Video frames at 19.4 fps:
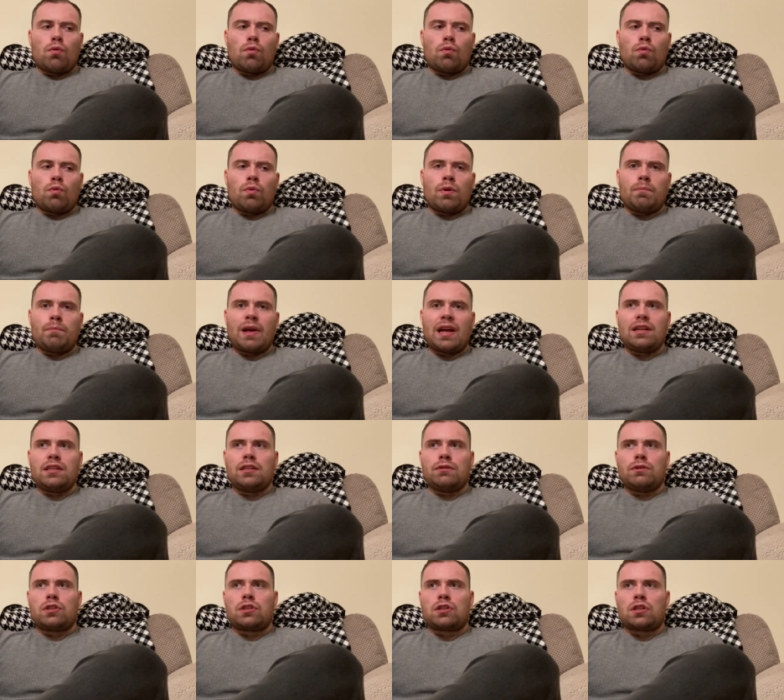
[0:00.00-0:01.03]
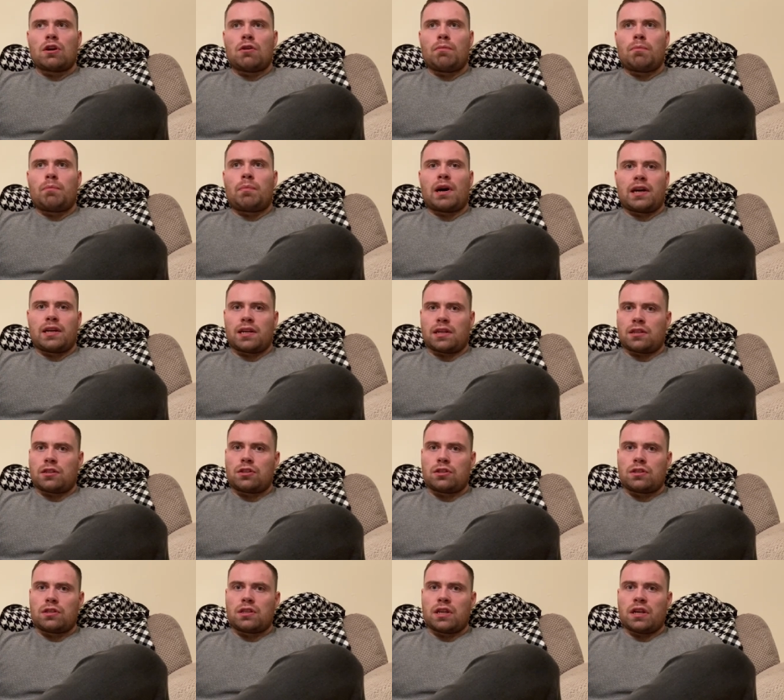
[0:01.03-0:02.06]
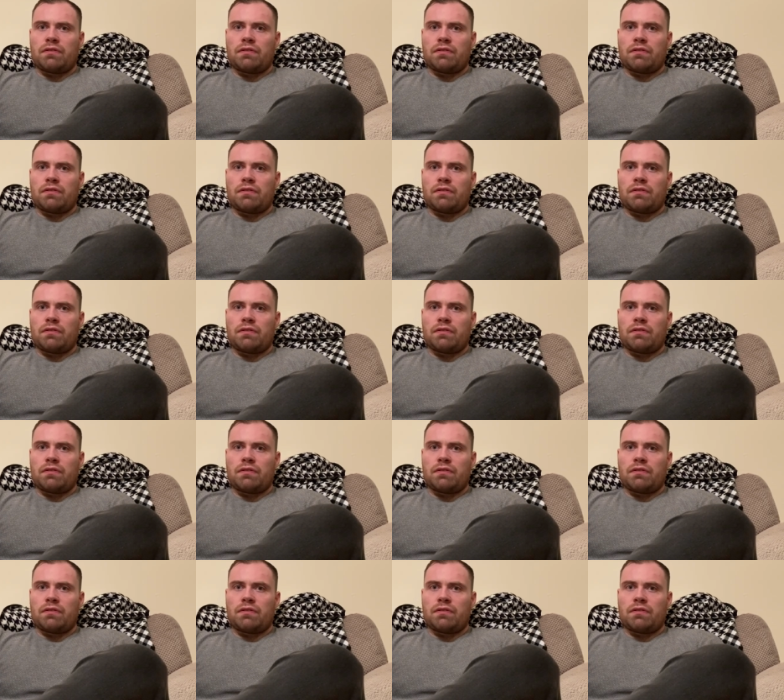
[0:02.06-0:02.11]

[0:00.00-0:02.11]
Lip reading: When Bellew is so biased